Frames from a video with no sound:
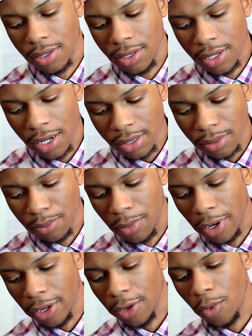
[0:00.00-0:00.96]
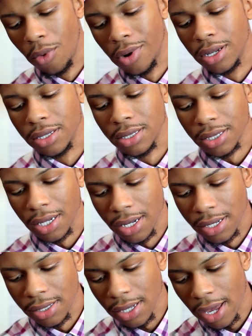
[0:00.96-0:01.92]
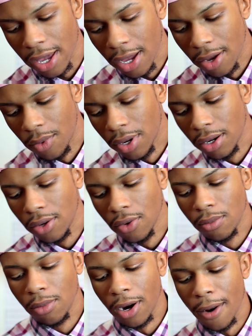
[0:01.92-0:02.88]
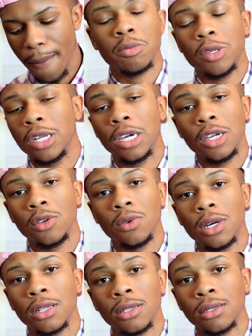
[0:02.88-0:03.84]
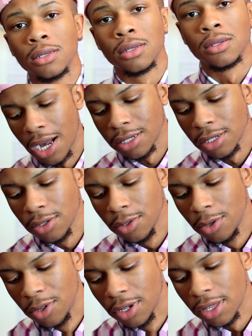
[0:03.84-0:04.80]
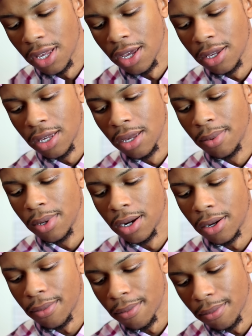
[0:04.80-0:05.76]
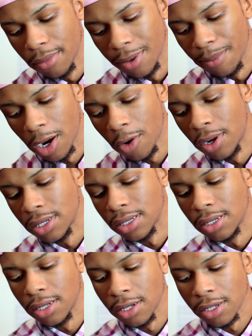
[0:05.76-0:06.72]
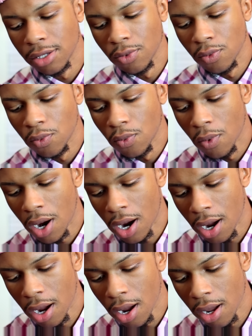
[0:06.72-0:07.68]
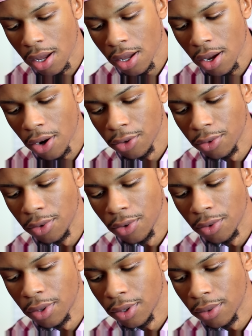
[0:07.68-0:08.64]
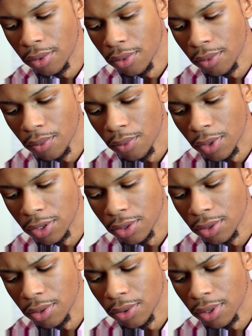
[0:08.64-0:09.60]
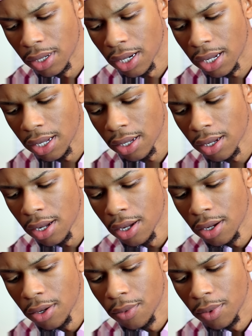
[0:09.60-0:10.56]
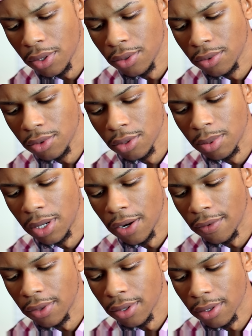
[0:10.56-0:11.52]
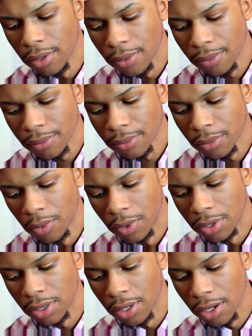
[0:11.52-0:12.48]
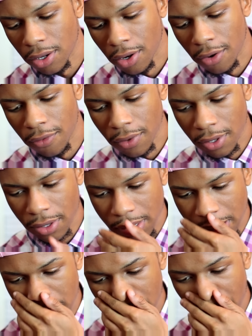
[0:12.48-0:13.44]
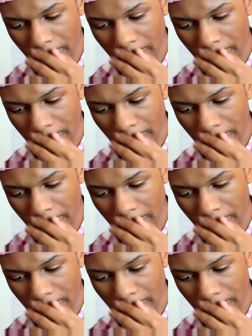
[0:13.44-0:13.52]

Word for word: Just Boogie One says, "Hey, what it do, bruh?" They ain't do nothing. I see you doing your thing, keep it up. But my question is, why are you doing what you're doing, like with YouTube and everything? What's your end goal for this?